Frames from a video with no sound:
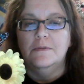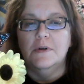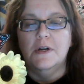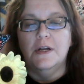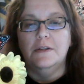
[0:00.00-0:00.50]

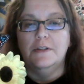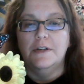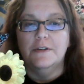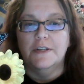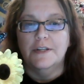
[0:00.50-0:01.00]
Well,
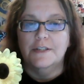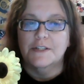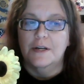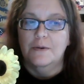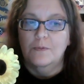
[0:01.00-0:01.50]
hello
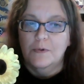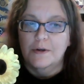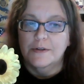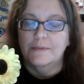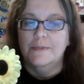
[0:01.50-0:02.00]
guys, and
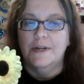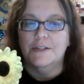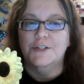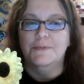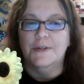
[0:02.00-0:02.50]
welcome
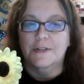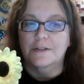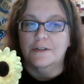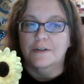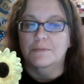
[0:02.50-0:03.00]
back to Pick
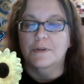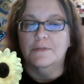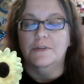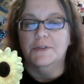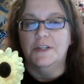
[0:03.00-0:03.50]
a Card
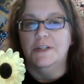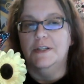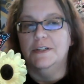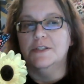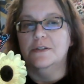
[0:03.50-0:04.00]
with Loki.
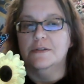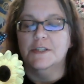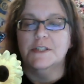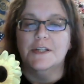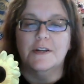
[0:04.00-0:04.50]
As
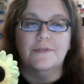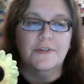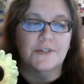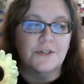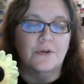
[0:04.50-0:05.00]
always, take
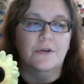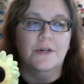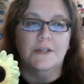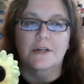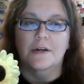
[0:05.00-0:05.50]
this or
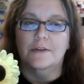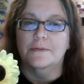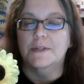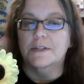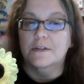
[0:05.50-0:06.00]
any other
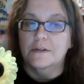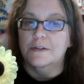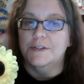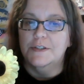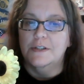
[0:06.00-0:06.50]
pick a
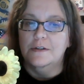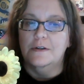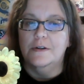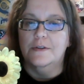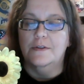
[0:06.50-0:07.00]
card you get
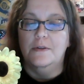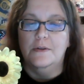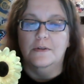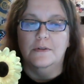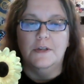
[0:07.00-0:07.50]
on
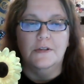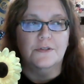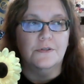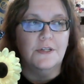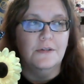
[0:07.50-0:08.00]
the
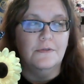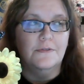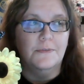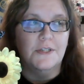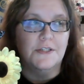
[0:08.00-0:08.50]
internet
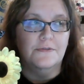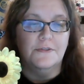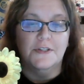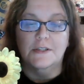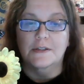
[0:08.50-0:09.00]
with a massive
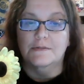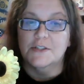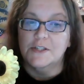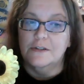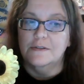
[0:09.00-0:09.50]
grain of
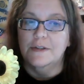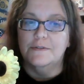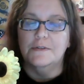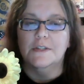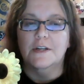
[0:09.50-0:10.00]
salt
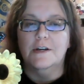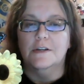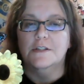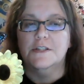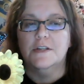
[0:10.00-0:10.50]
if you want to
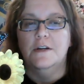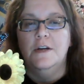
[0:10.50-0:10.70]
ask